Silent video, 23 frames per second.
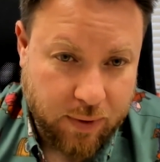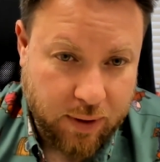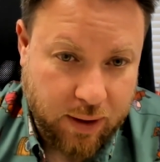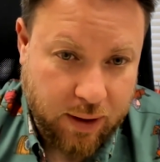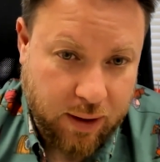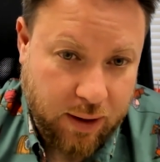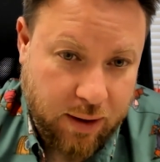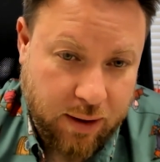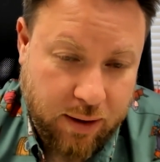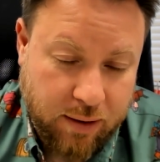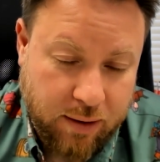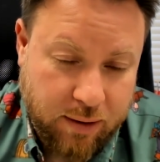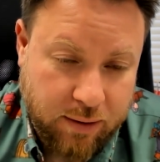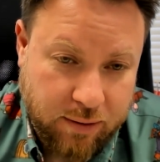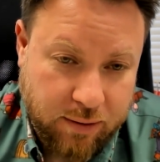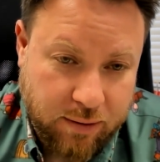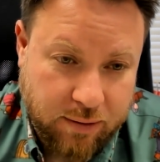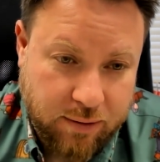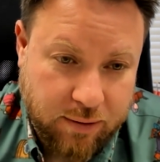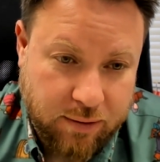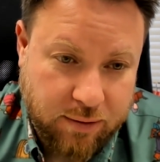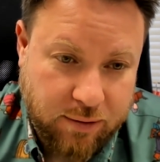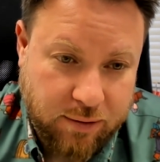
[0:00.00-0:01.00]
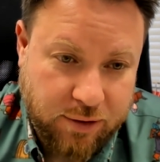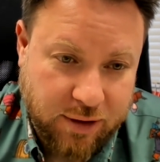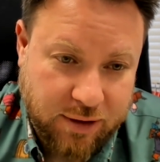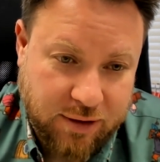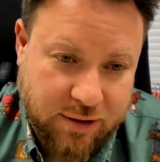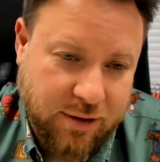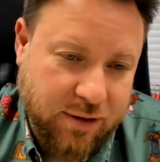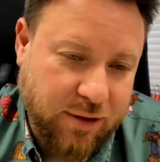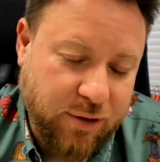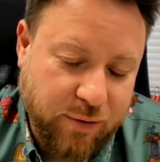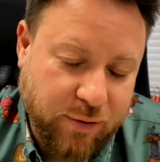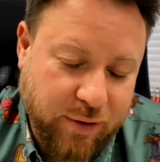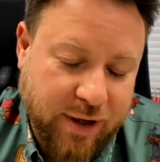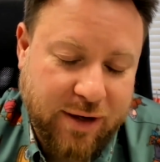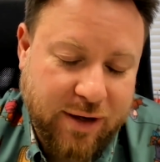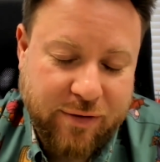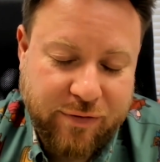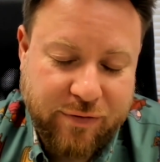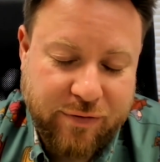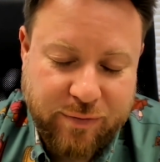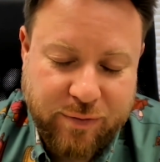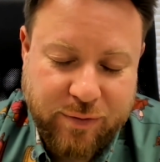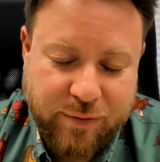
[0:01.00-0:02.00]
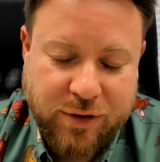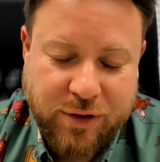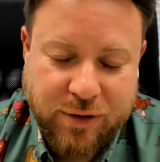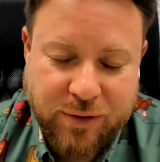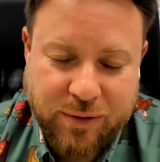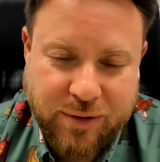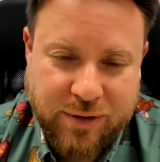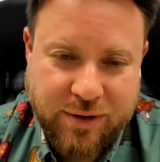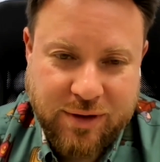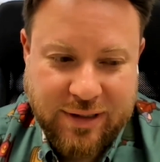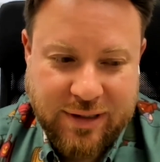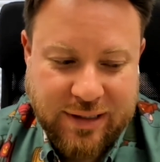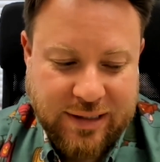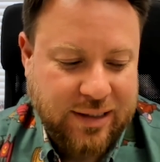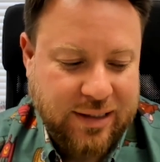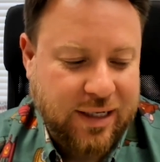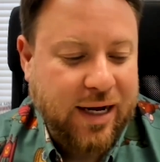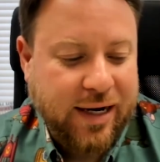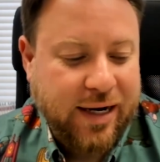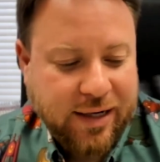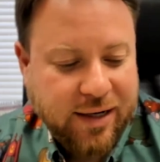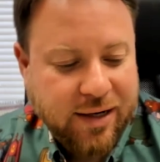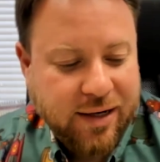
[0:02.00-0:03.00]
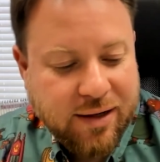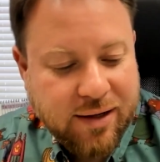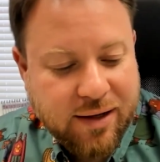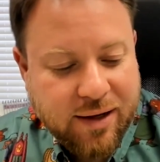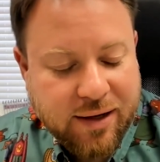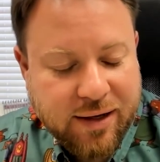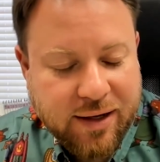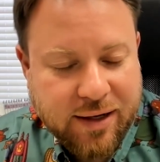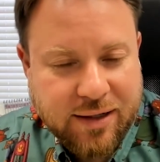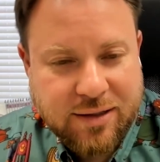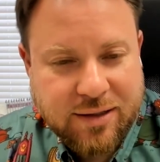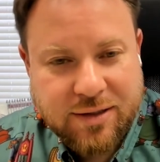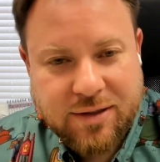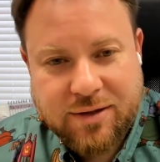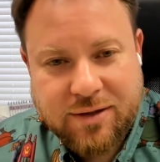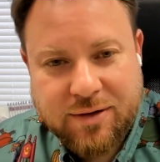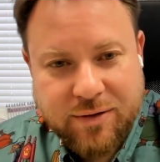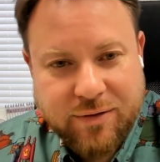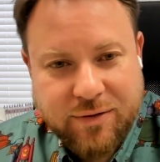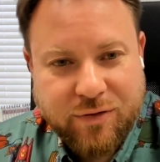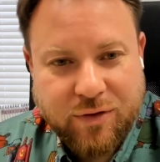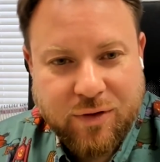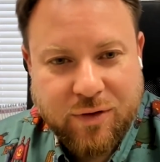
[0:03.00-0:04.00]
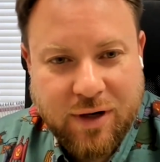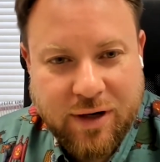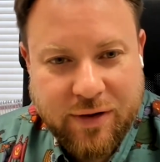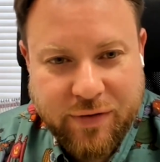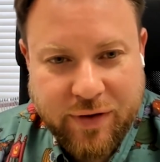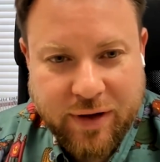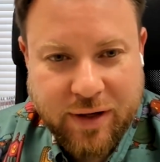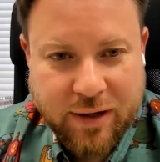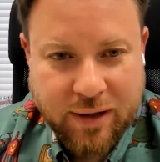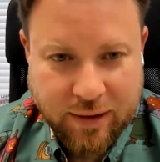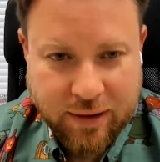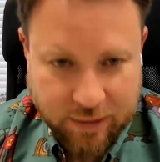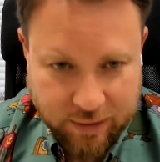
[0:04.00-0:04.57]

And Justin, you kind of do design, I guess, for a living.